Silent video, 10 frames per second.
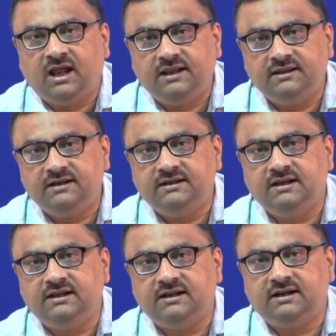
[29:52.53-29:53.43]
and then
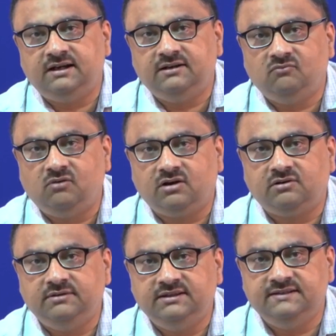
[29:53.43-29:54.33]
Taylor had
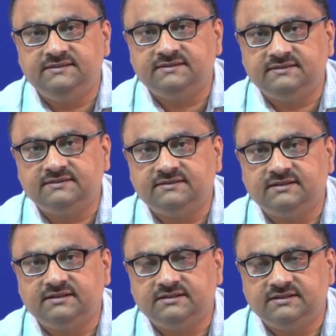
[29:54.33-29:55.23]
worked with these
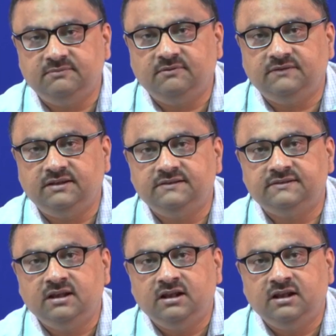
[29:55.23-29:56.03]
scheme of things